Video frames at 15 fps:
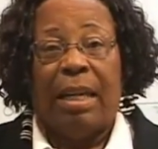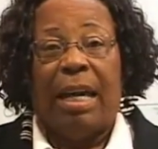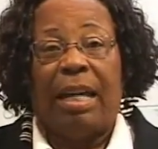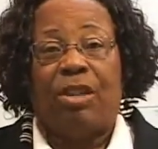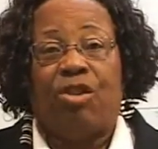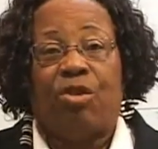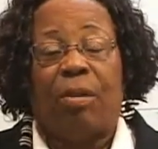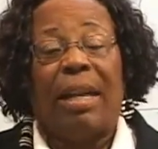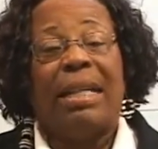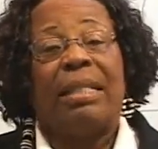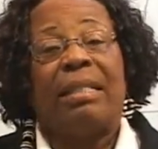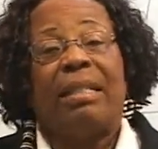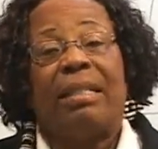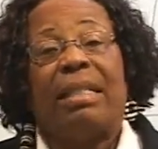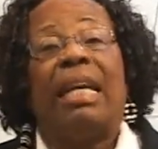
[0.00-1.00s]
and
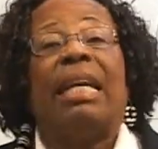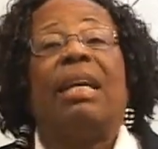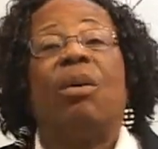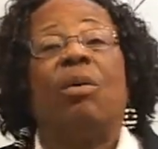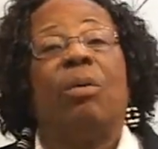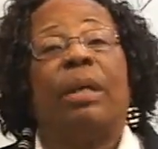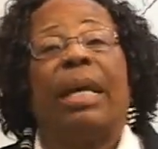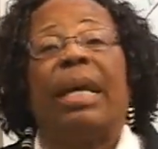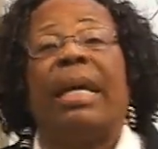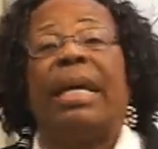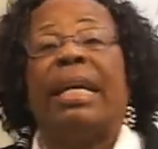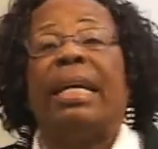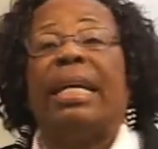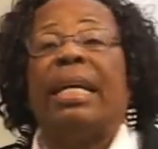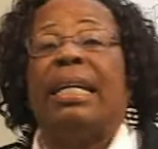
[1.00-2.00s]
trying to say, okay,